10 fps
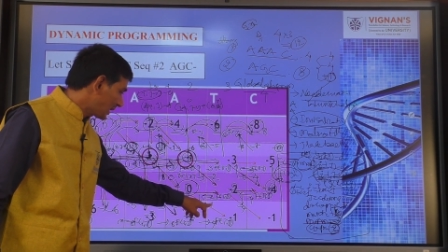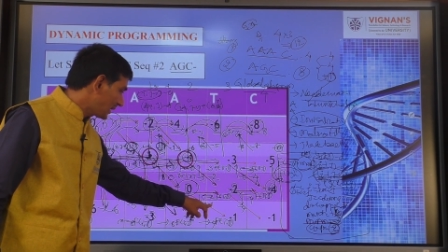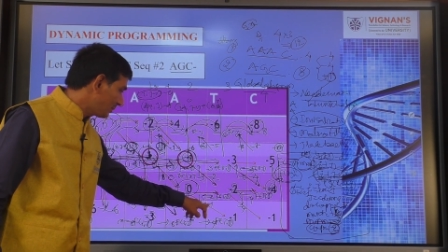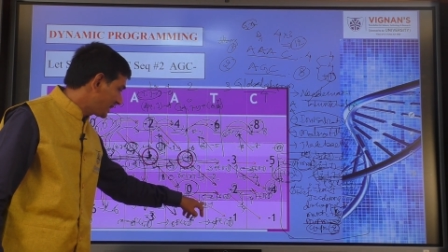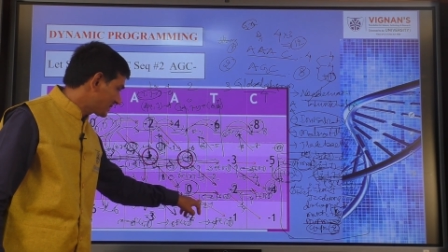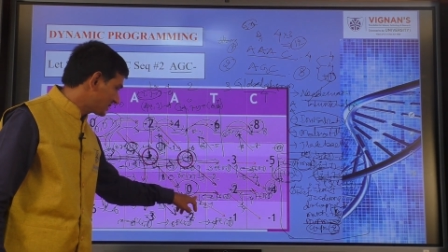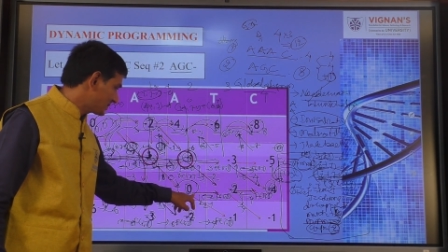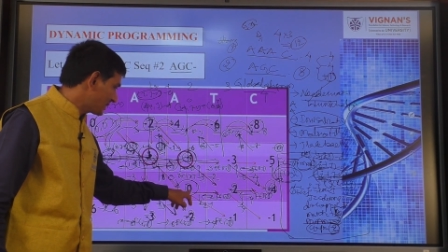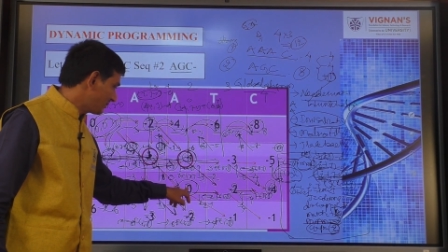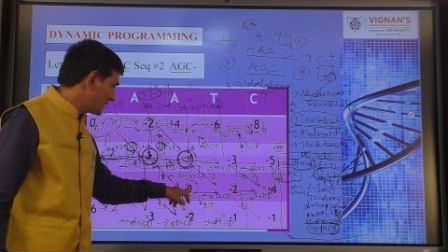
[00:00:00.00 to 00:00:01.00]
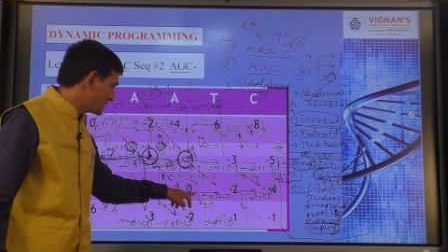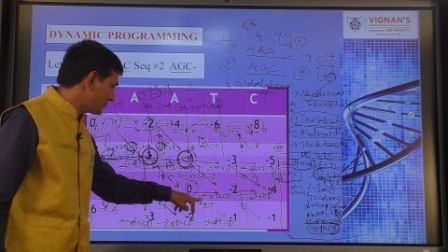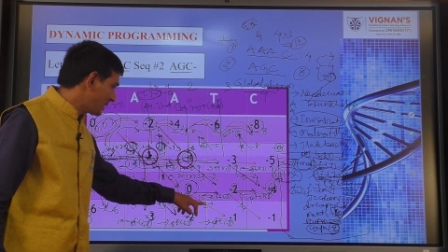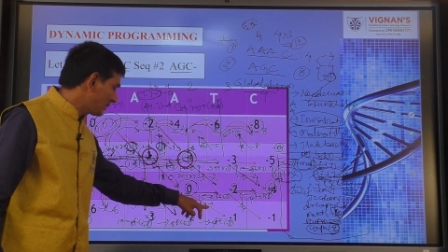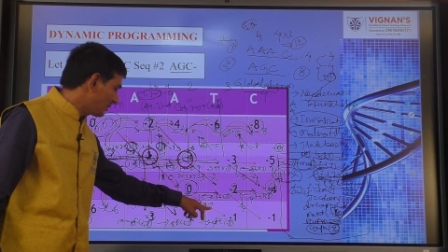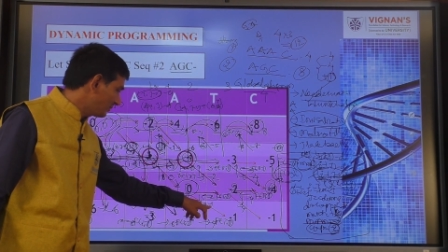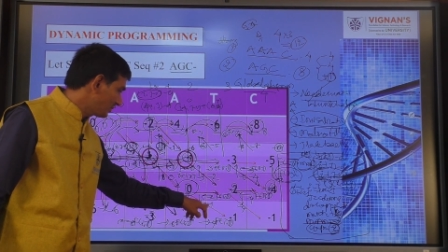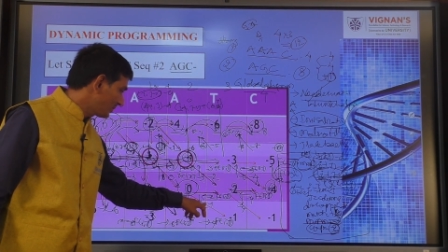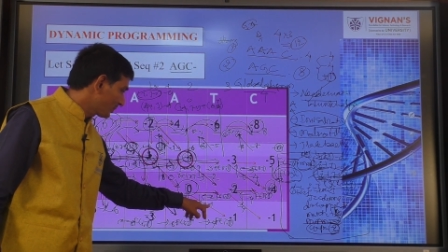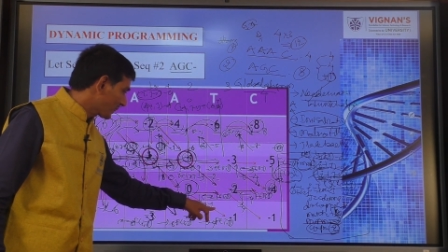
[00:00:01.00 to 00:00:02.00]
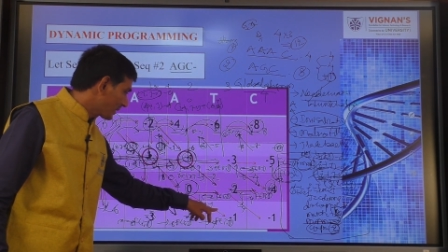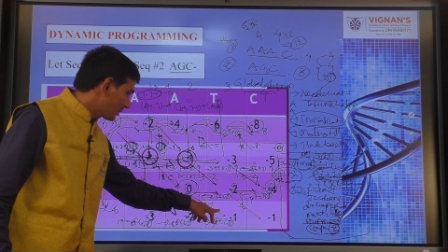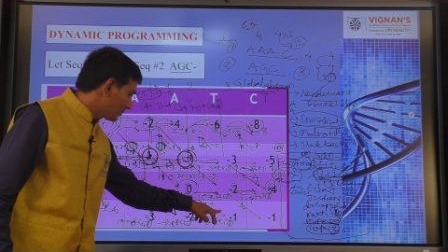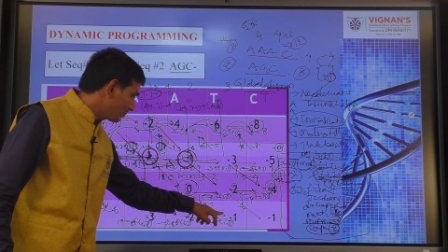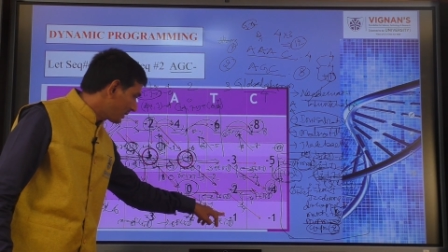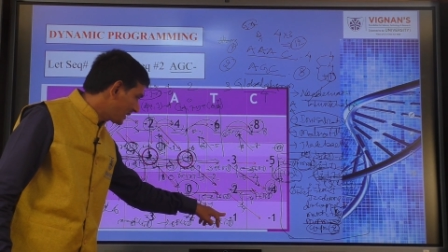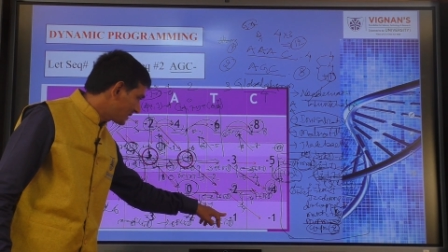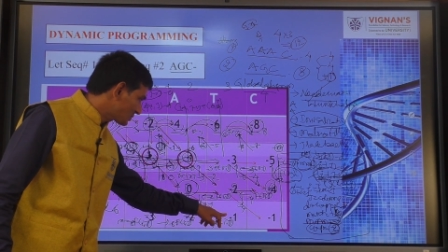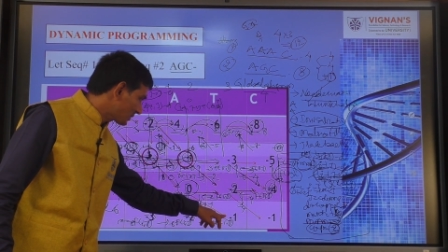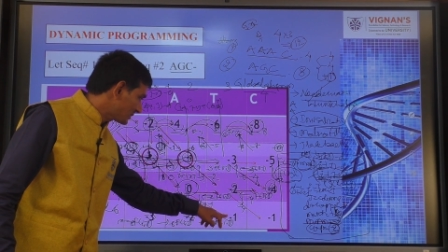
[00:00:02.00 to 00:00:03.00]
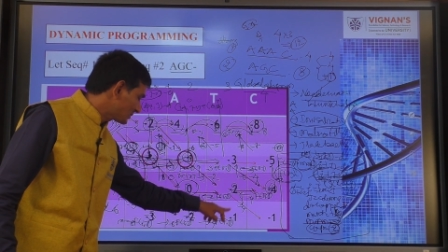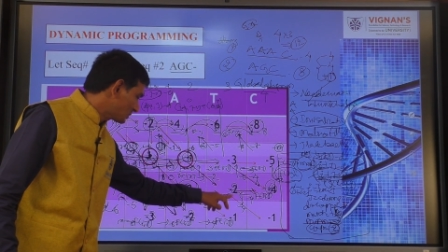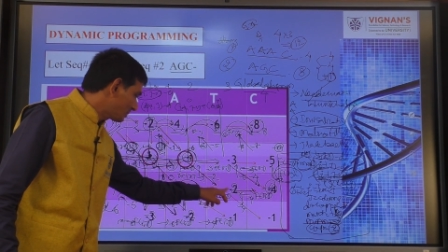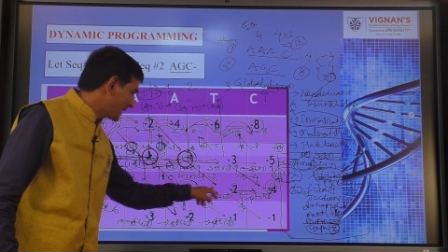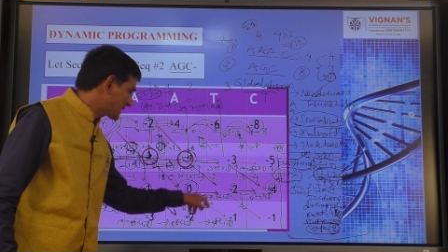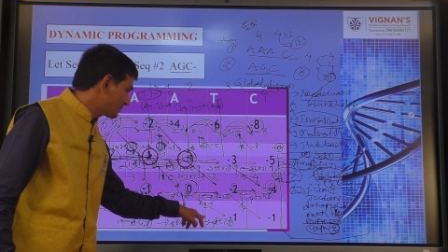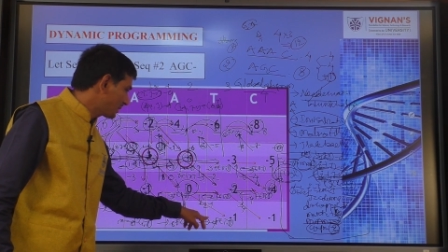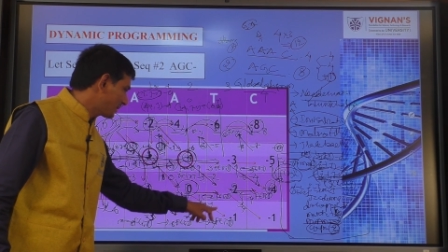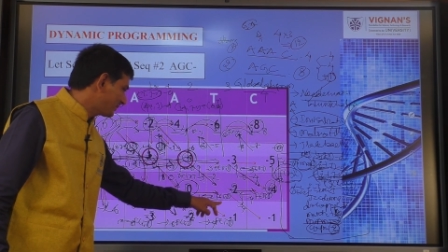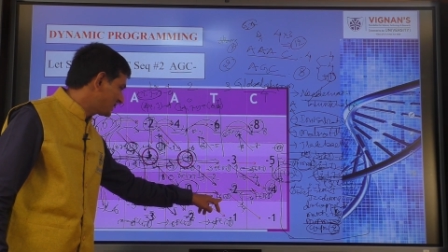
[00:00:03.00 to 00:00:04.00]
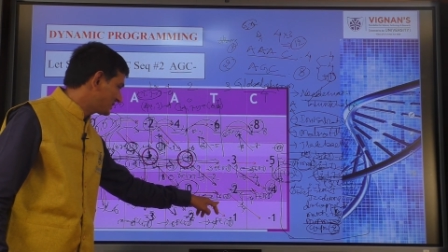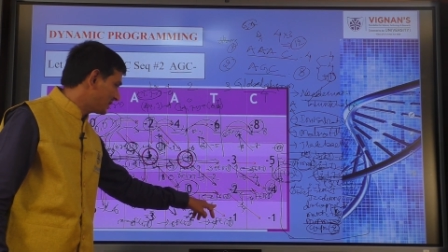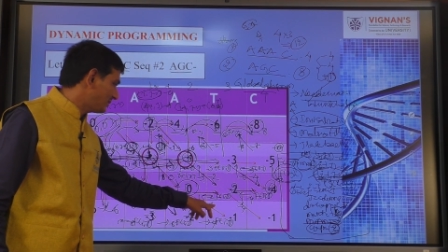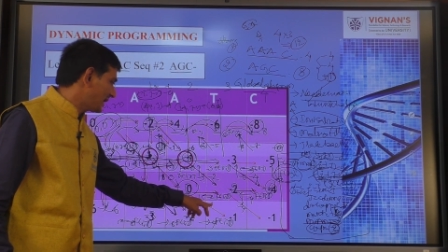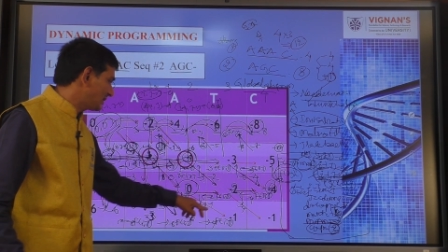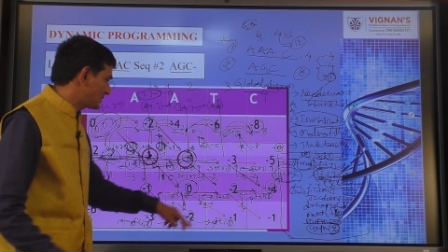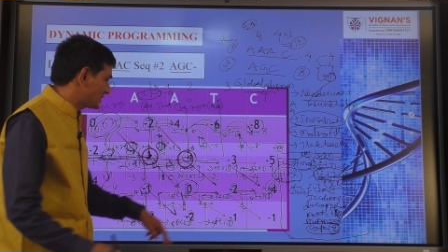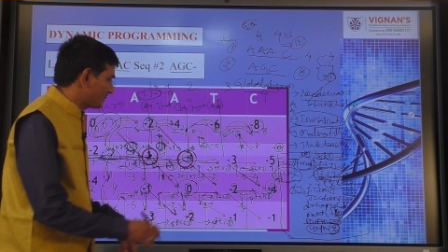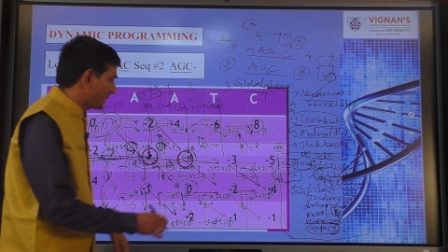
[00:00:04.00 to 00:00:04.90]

column has given us a value of minus 1. So, maximum of these three values is